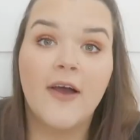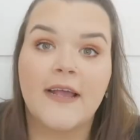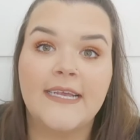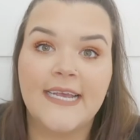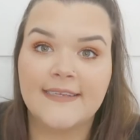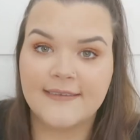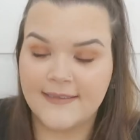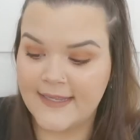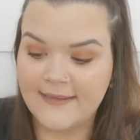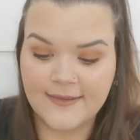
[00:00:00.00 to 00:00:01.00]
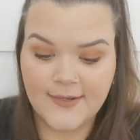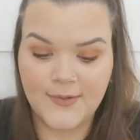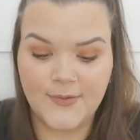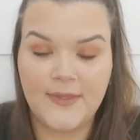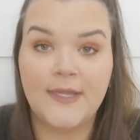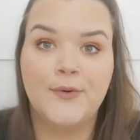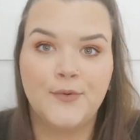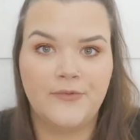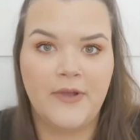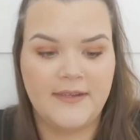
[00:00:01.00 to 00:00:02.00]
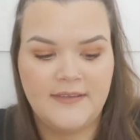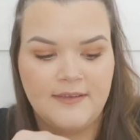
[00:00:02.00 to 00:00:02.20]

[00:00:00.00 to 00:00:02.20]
Okay, yes, these are called the All Right.